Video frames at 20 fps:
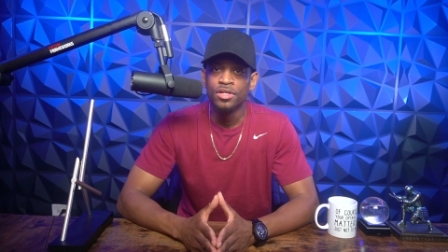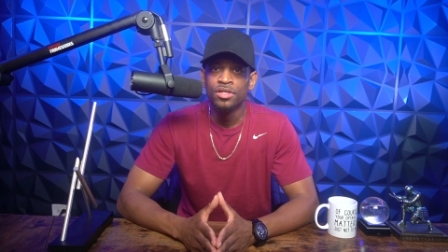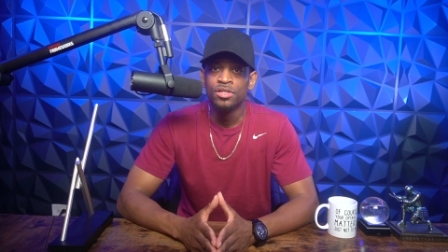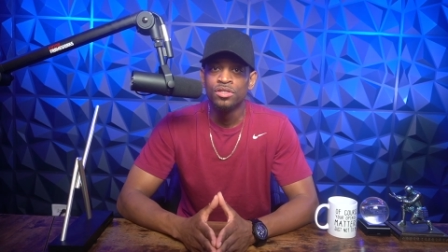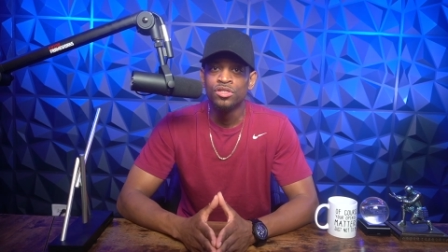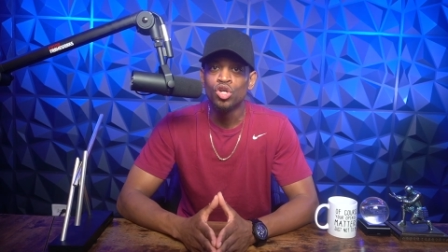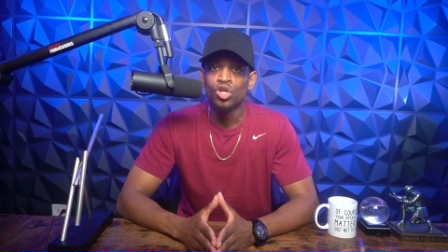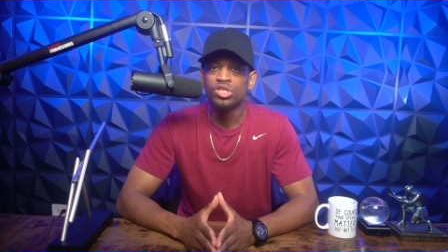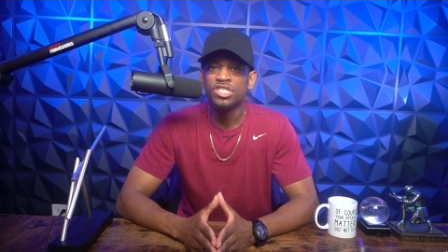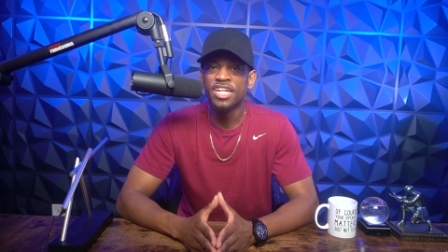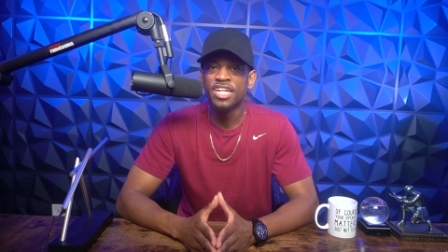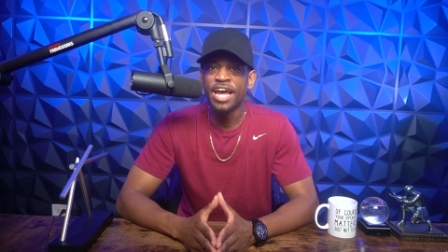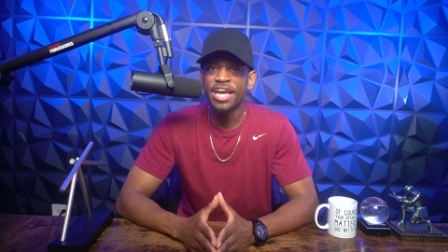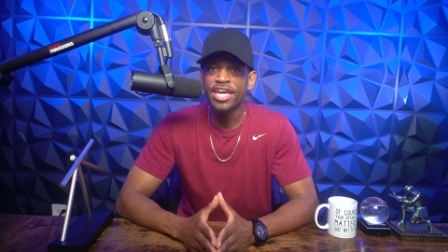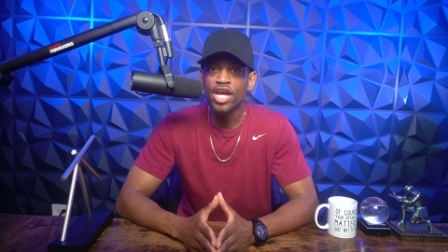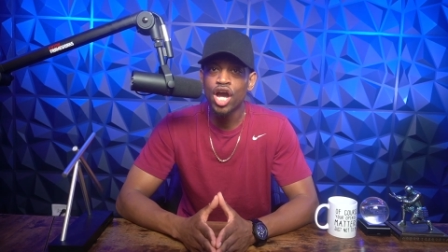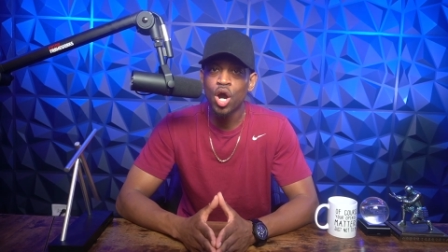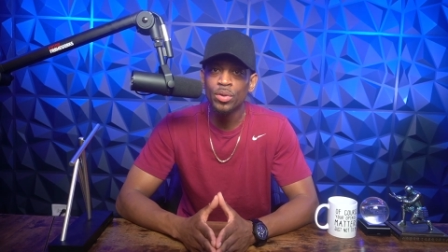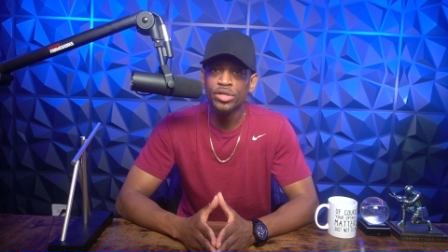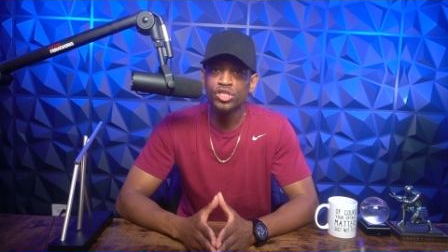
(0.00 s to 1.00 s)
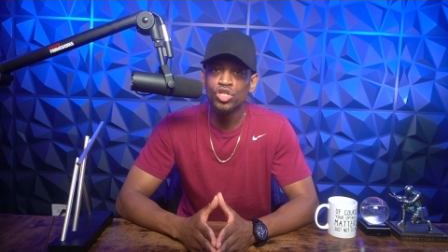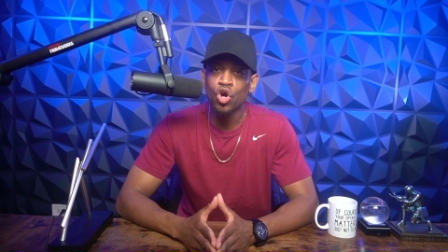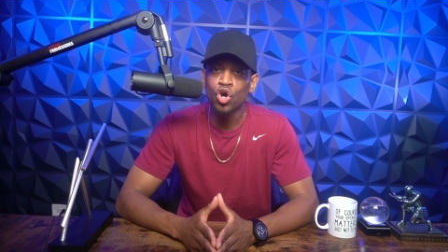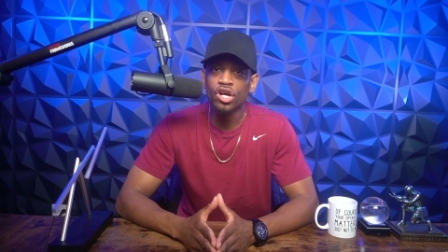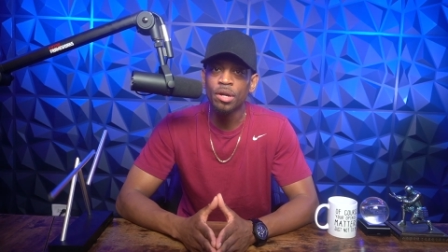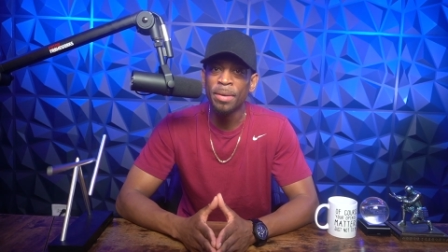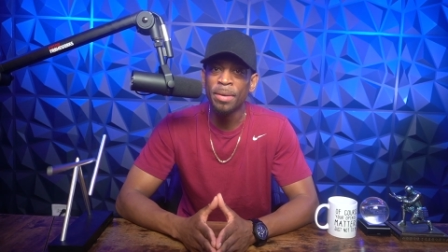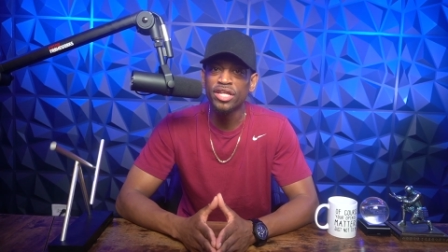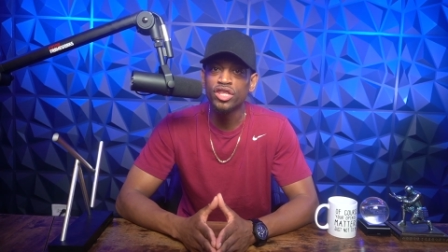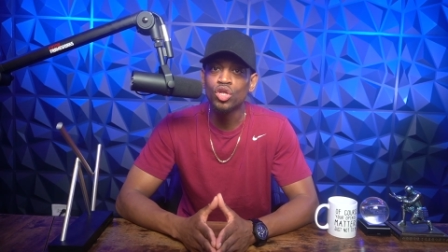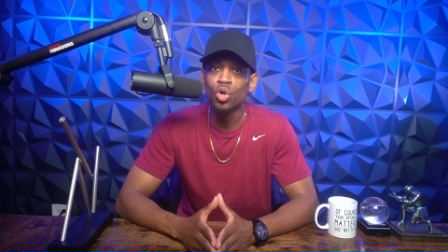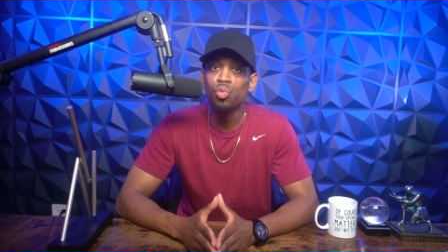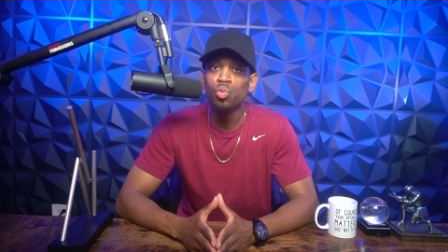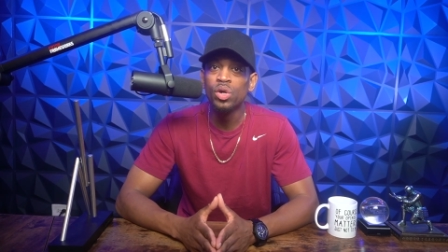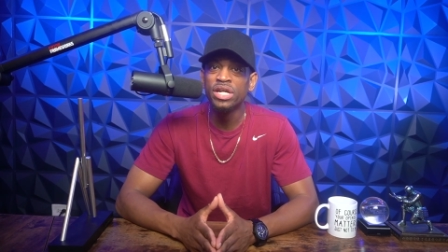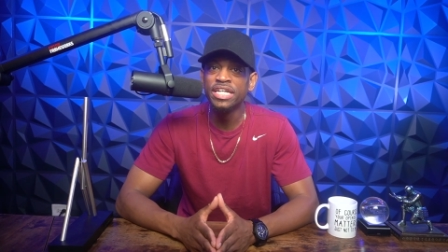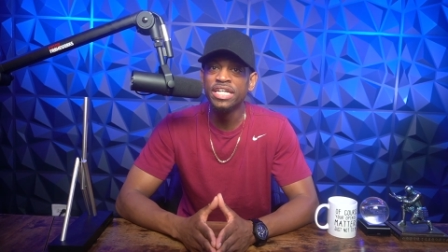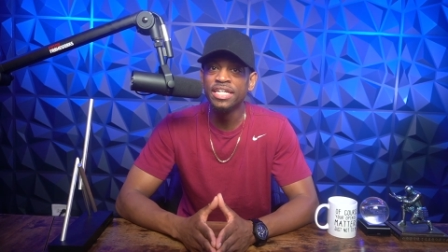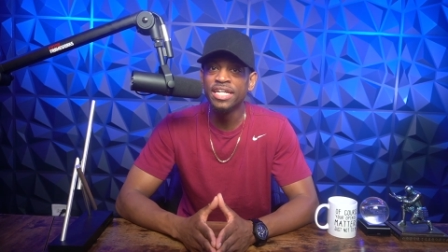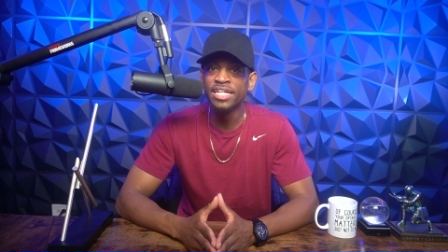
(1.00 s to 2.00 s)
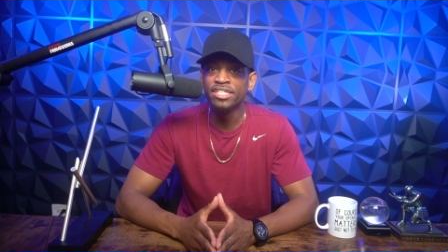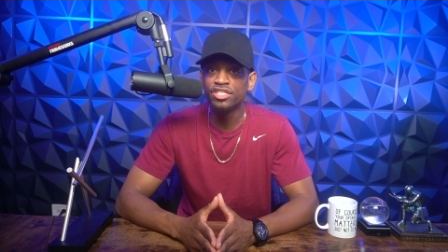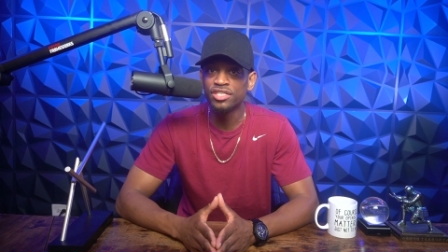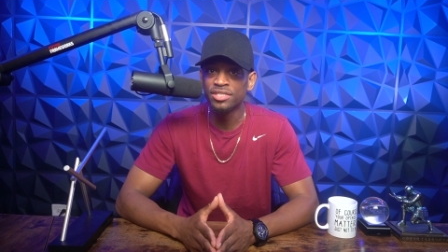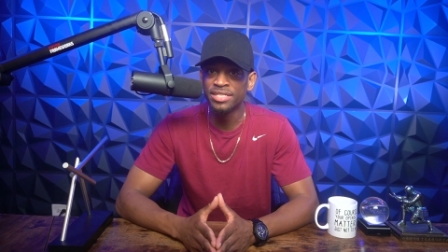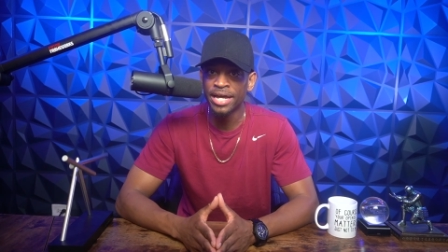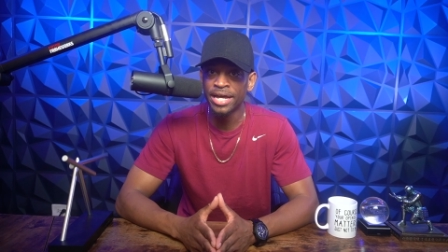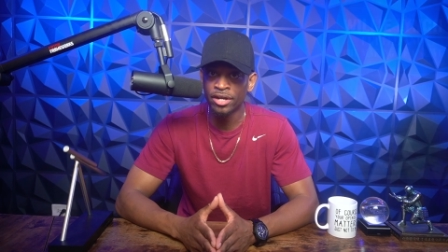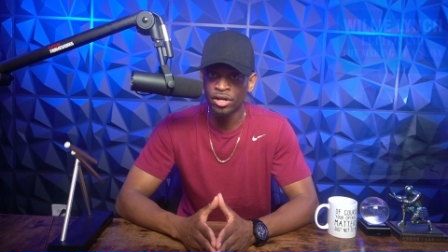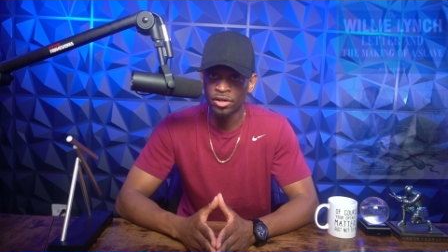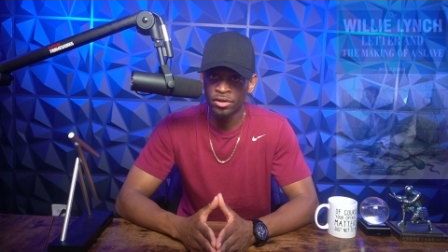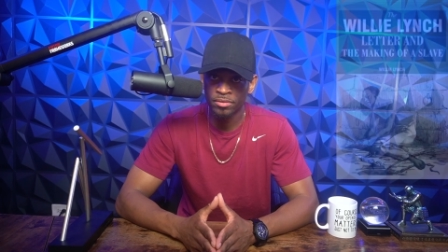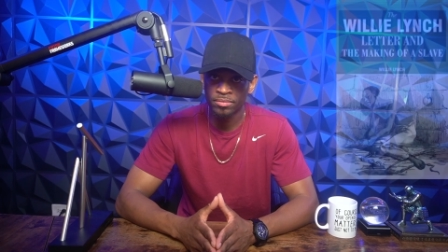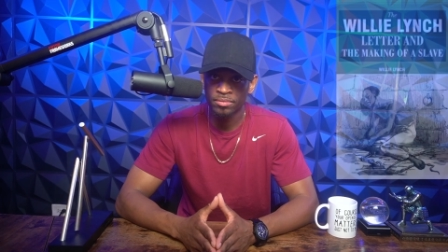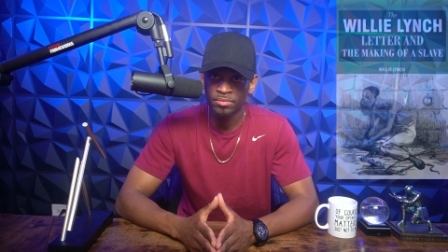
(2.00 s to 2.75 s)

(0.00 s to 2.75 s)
So today, y'all, we're talking about the Willie Lynch letter.